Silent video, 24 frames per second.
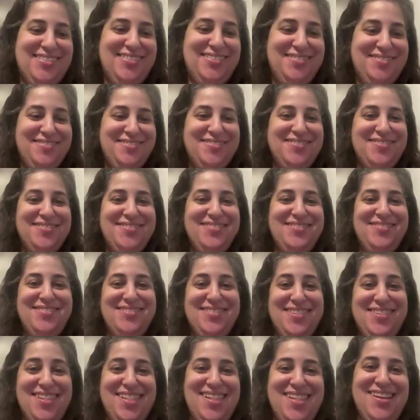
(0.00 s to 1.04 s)

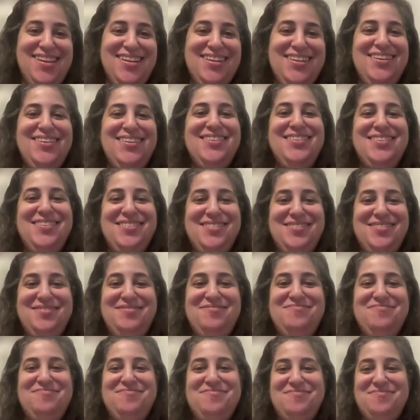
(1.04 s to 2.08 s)

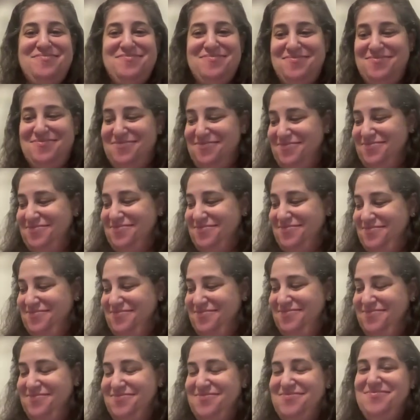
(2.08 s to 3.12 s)

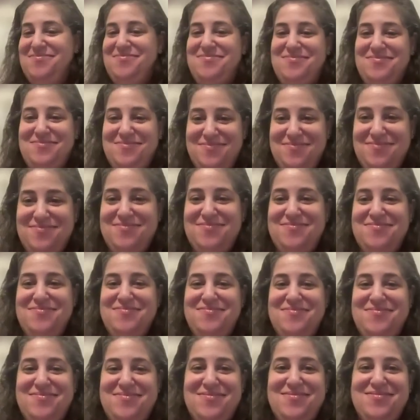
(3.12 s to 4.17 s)

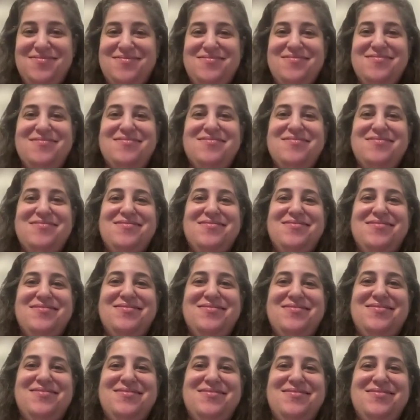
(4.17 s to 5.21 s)

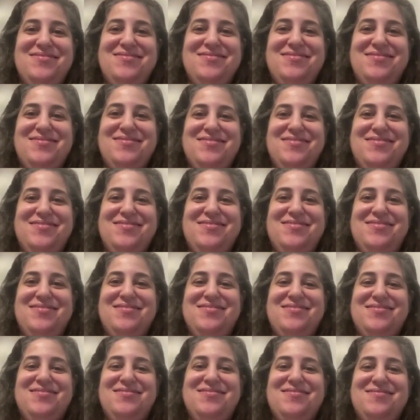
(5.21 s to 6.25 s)

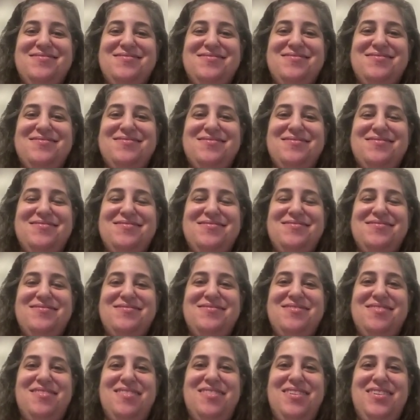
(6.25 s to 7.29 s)

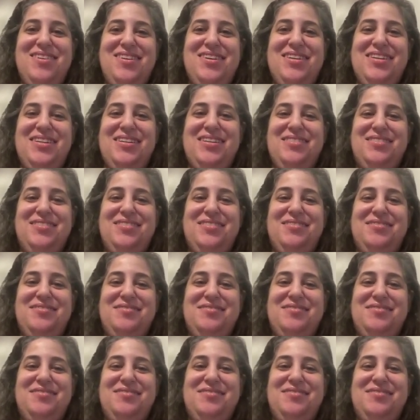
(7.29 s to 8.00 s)
[no speech]